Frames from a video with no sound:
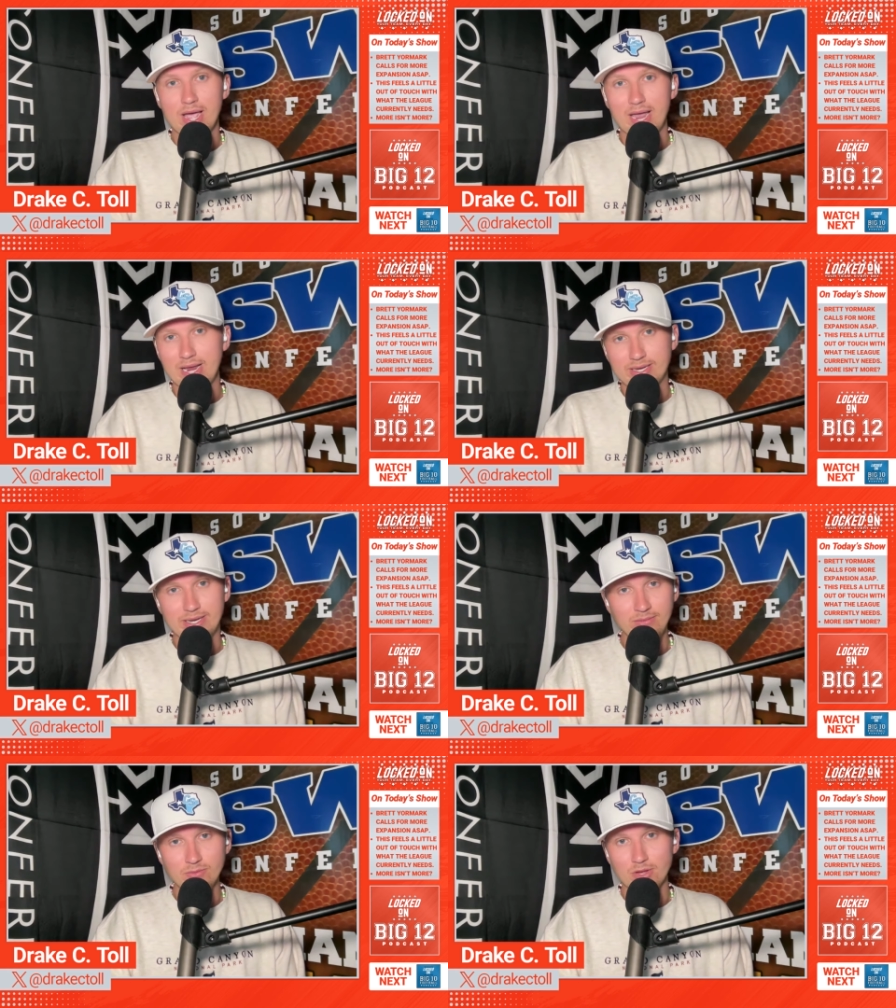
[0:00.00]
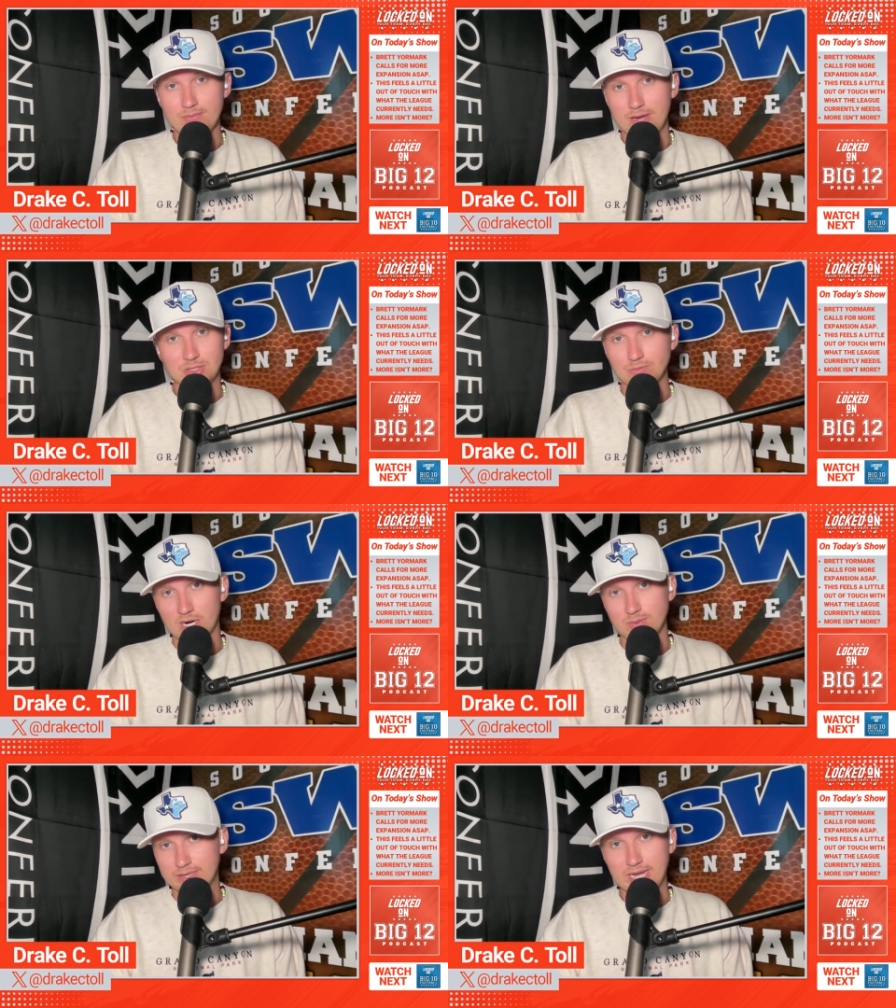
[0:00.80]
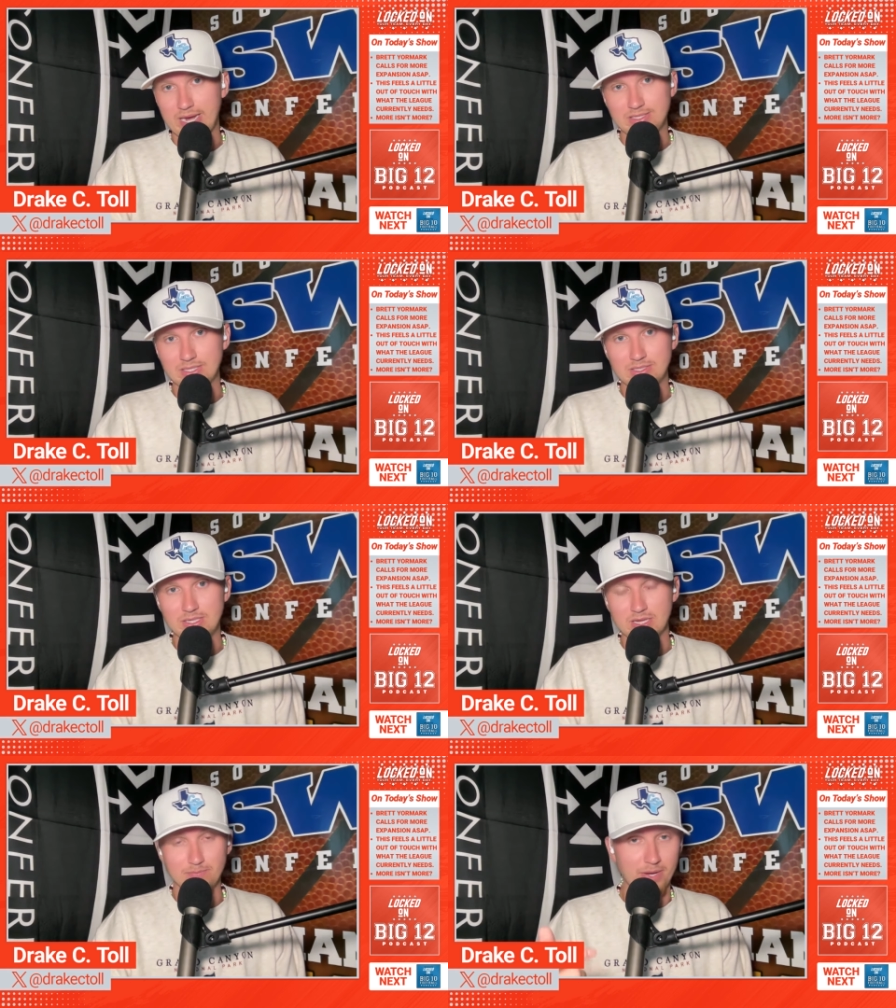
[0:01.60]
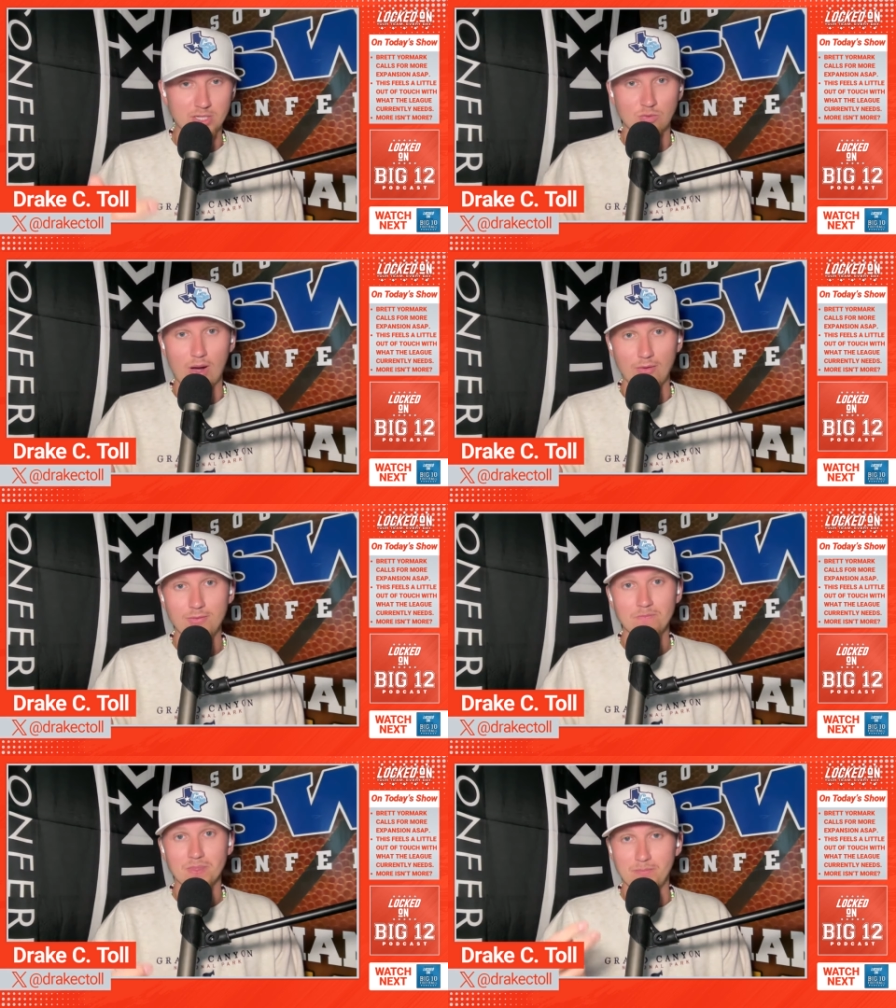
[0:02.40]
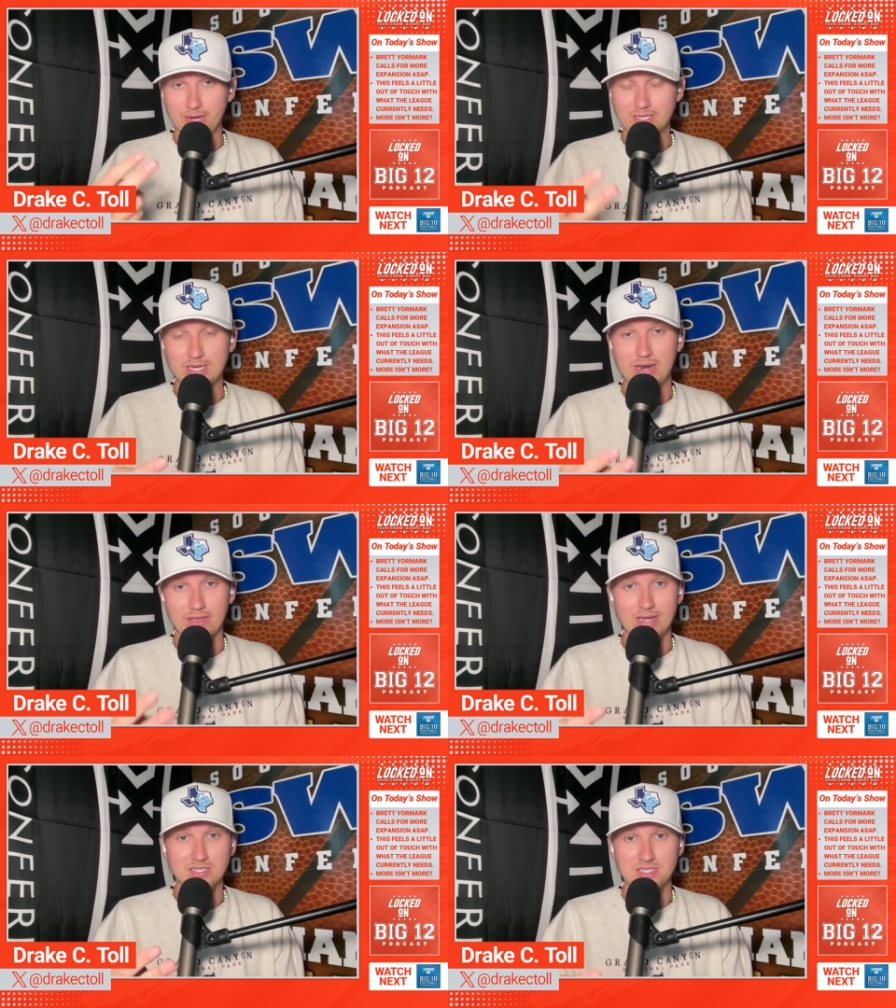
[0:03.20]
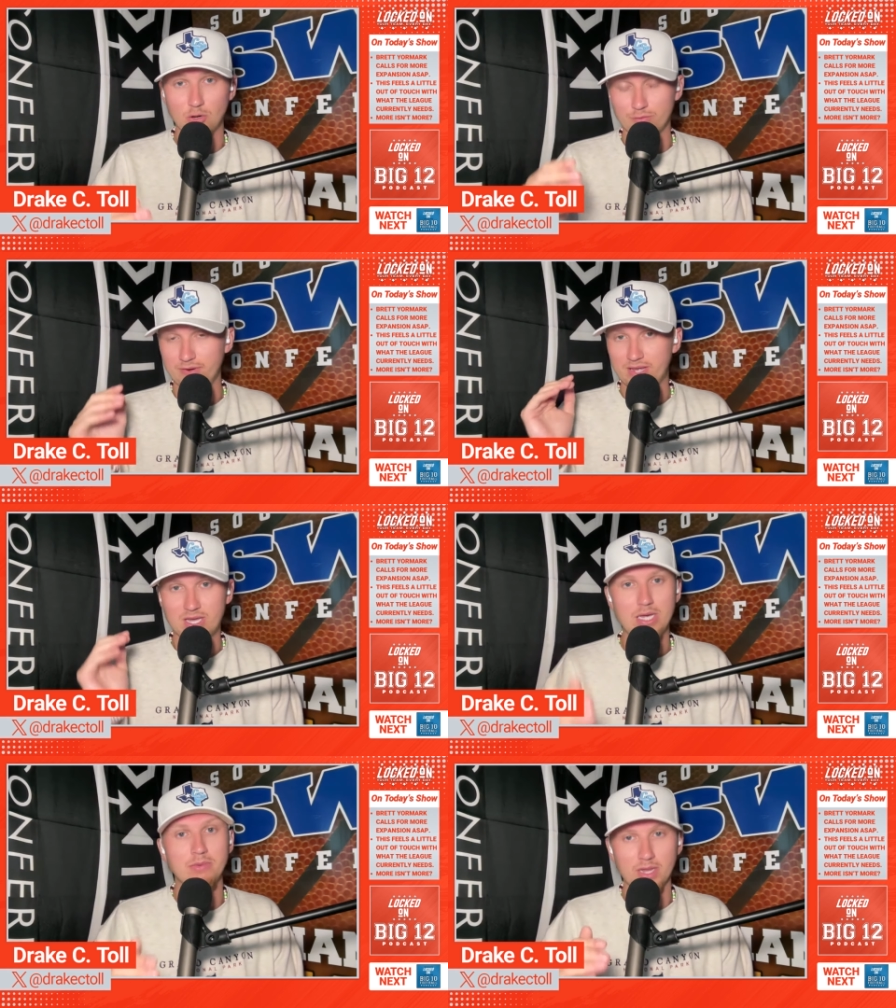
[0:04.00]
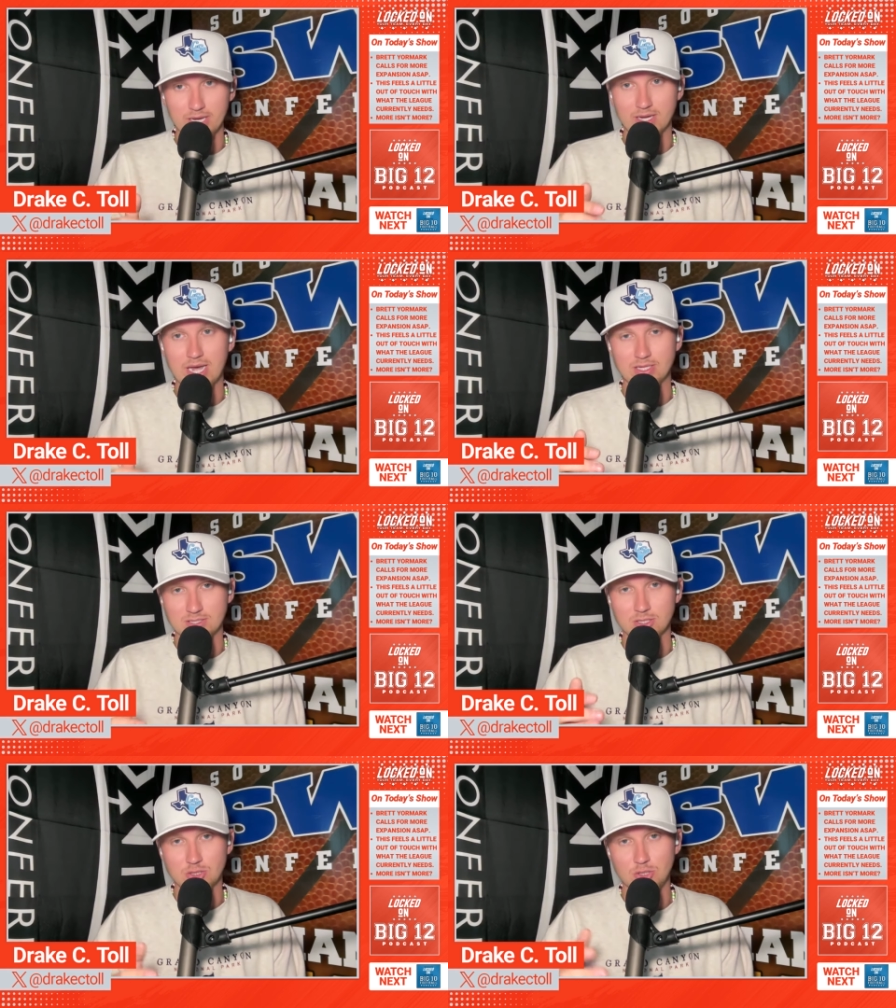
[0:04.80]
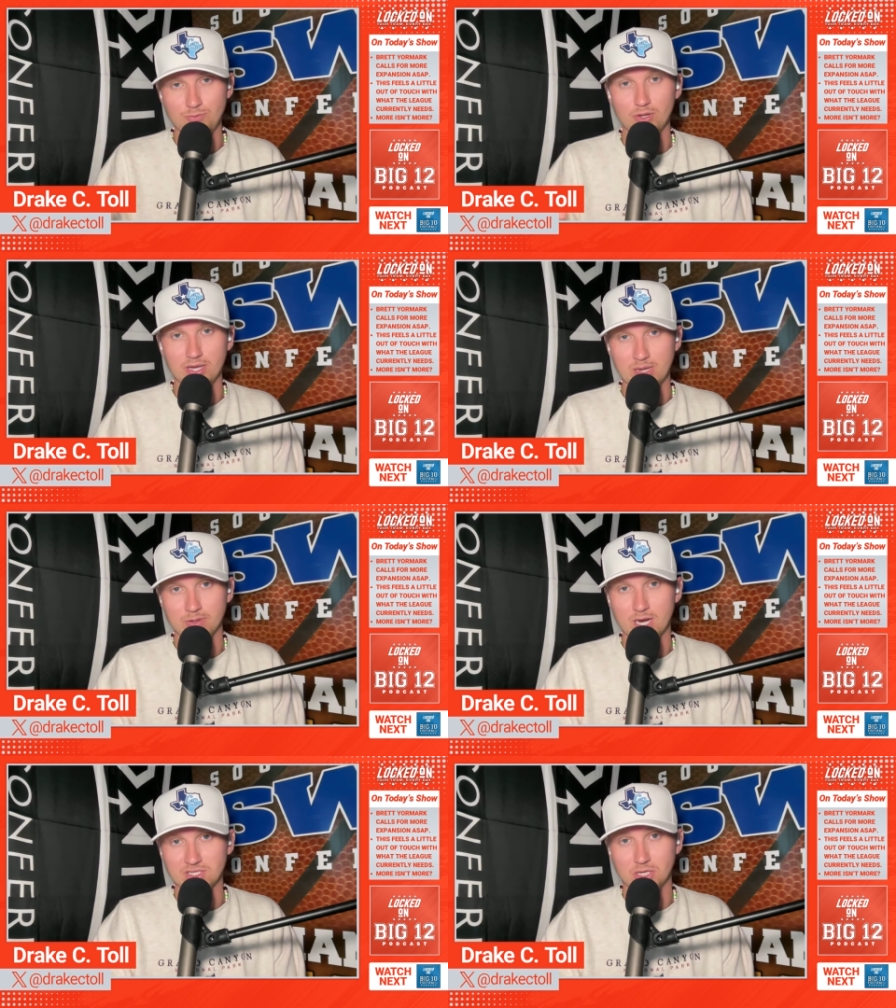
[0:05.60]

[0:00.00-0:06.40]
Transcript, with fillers: It didn't really mention much about the ACC. The Big 12, the Big Ten and the SEC are vehemently against the Super League because